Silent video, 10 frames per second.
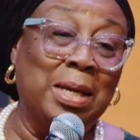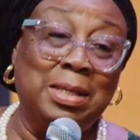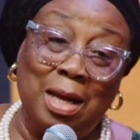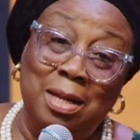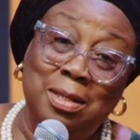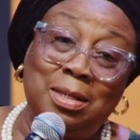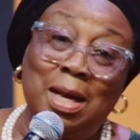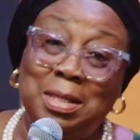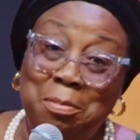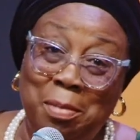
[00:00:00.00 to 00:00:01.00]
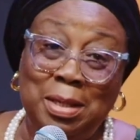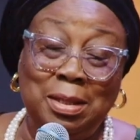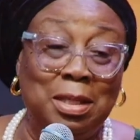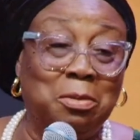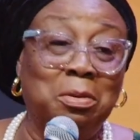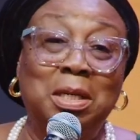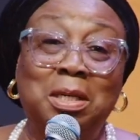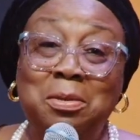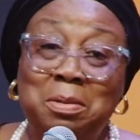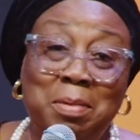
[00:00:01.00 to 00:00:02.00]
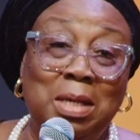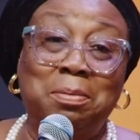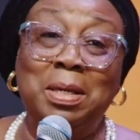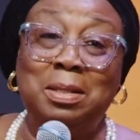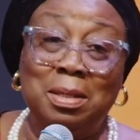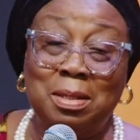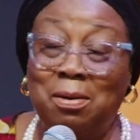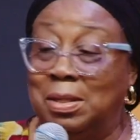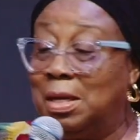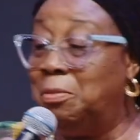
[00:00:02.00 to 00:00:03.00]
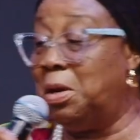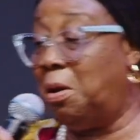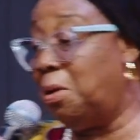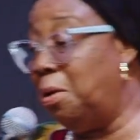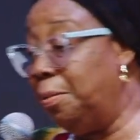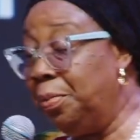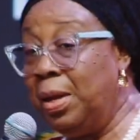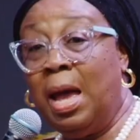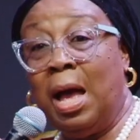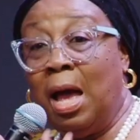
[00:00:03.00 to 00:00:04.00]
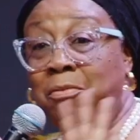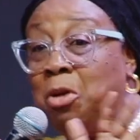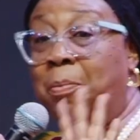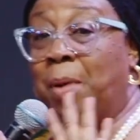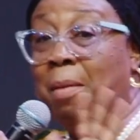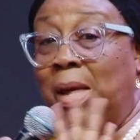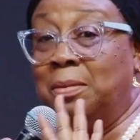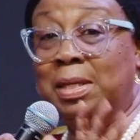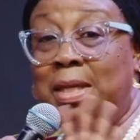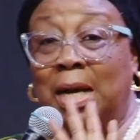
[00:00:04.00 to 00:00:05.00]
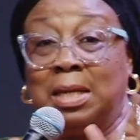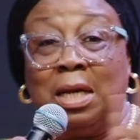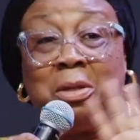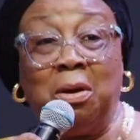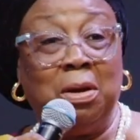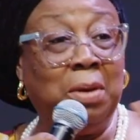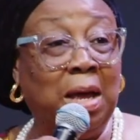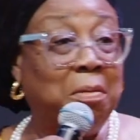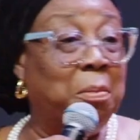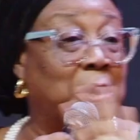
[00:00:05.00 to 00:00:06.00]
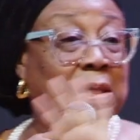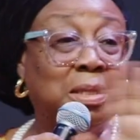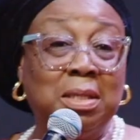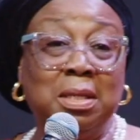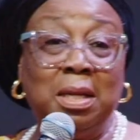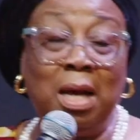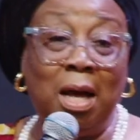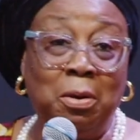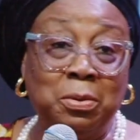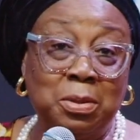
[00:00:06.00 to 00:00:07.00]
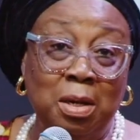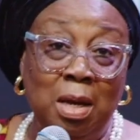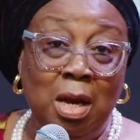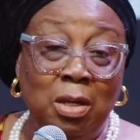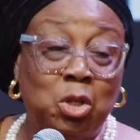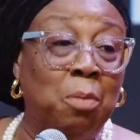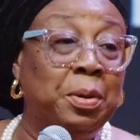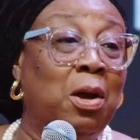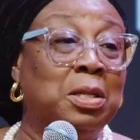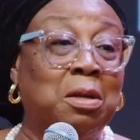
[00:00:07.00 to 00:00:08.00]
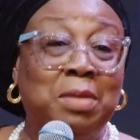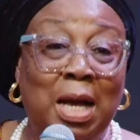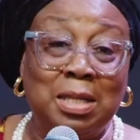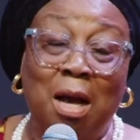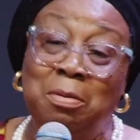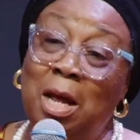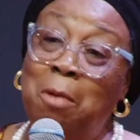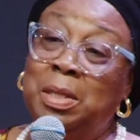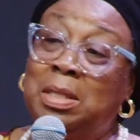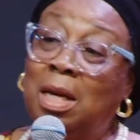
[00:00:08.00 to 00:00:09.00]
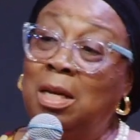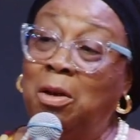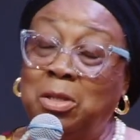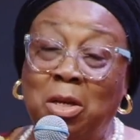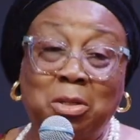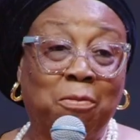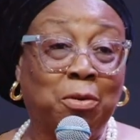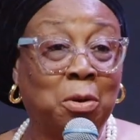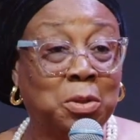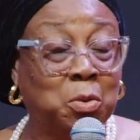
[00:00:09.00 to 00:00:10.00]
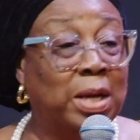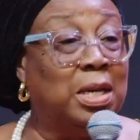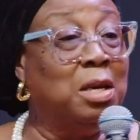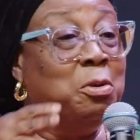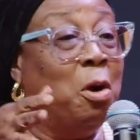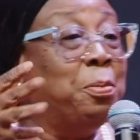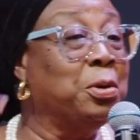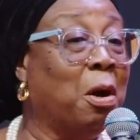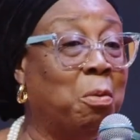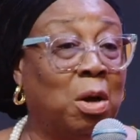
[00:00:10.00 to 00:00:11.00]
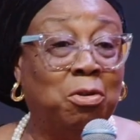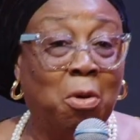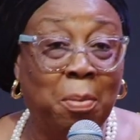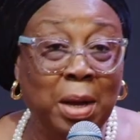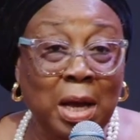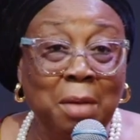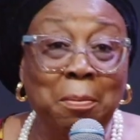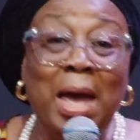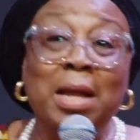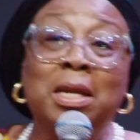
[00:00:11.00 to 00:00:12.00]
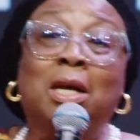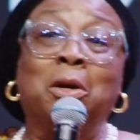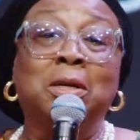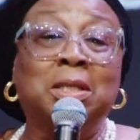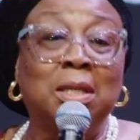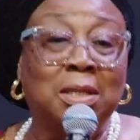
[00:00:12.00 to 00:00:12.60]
my child is getting married, it will reduce my expenses because they will not come. I have no problems with that at all. Everybody sits in their house. So because of that, I will now be taking all sorts of clothes. One day you open your wardrobe. Many clothes